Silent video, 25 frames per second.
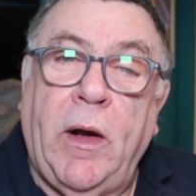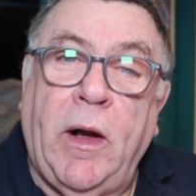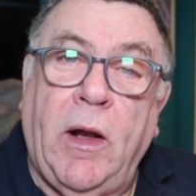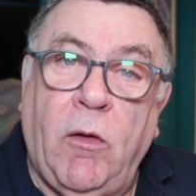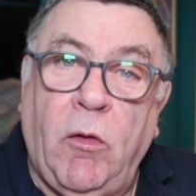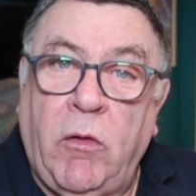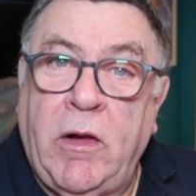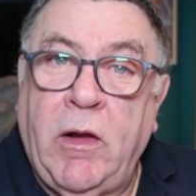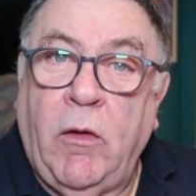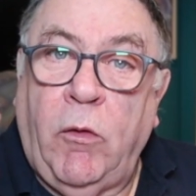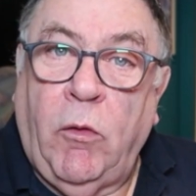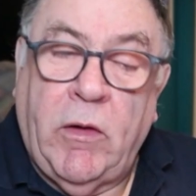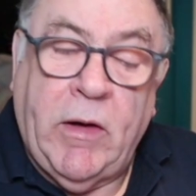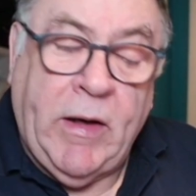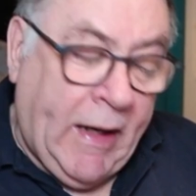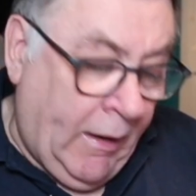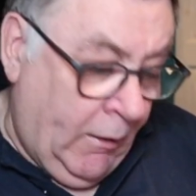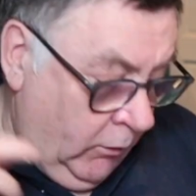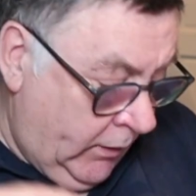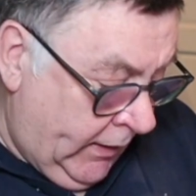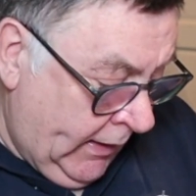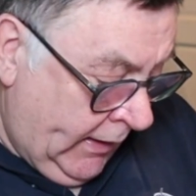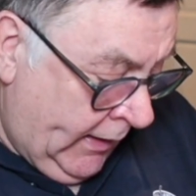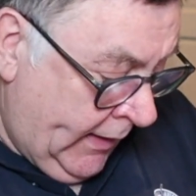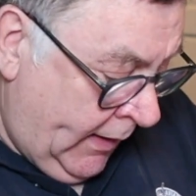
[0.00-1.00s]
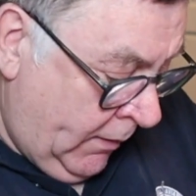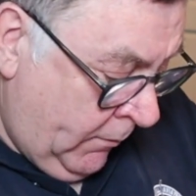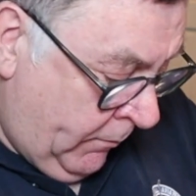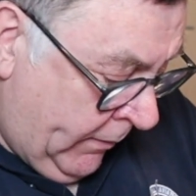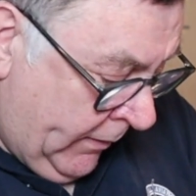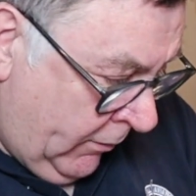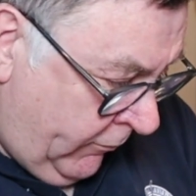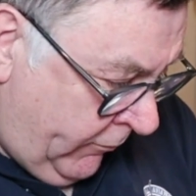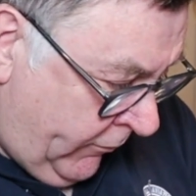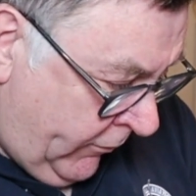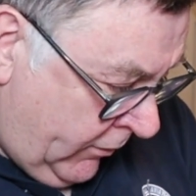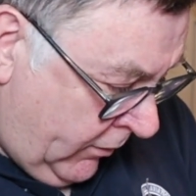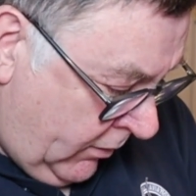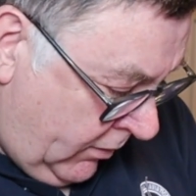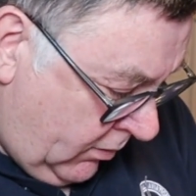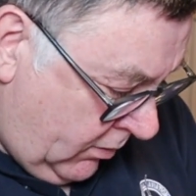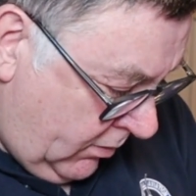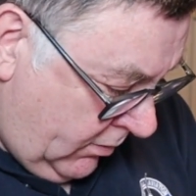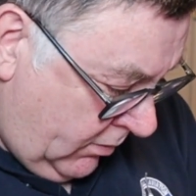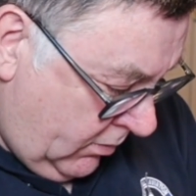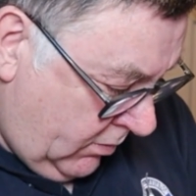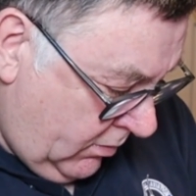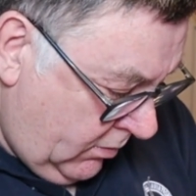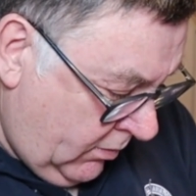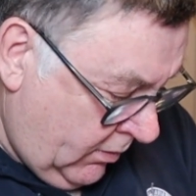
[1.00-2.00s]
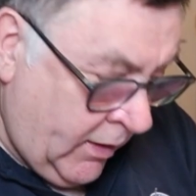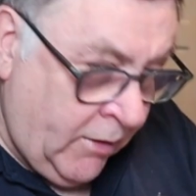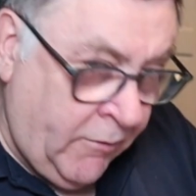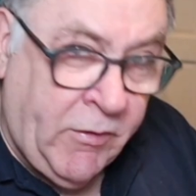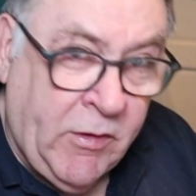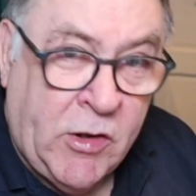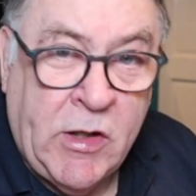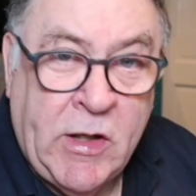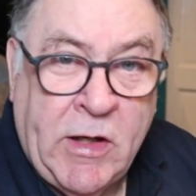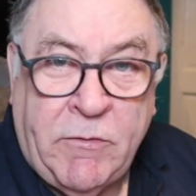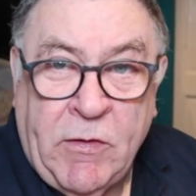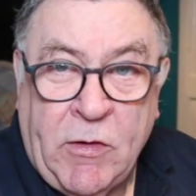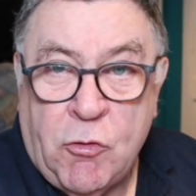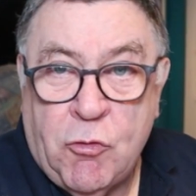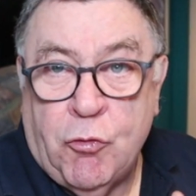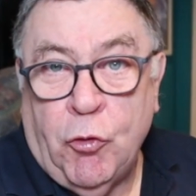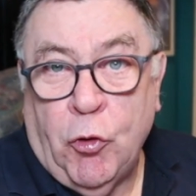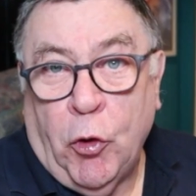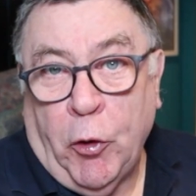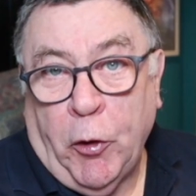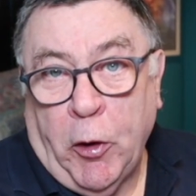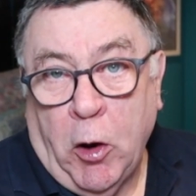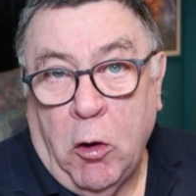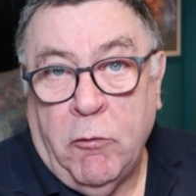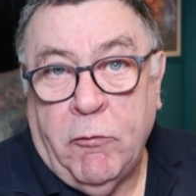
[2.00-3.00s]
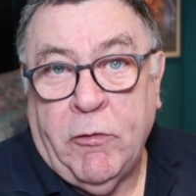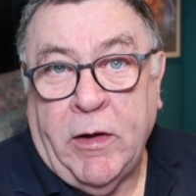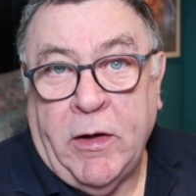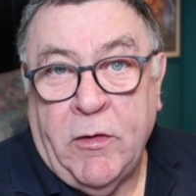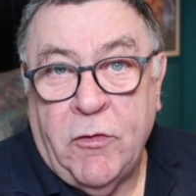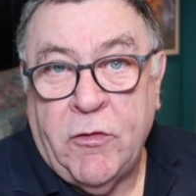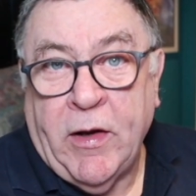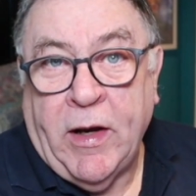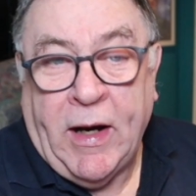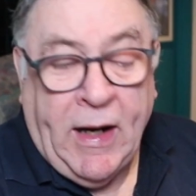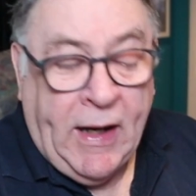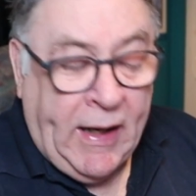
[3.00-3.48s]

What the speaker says: and it'll calculate your bill for if it's run over into